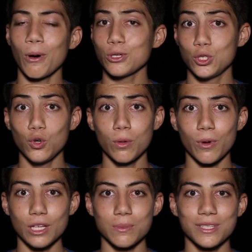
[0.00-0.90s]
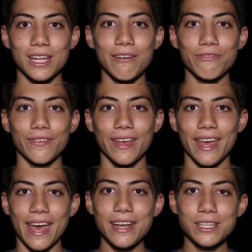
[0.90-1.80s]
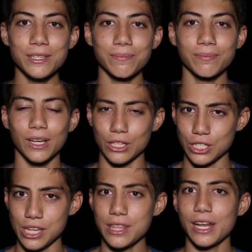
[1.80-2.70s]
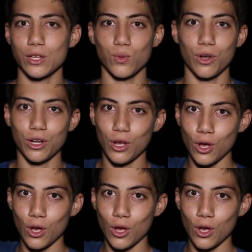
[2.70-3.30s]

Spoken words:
always doing awesome stuff, and I'll see you in the next one.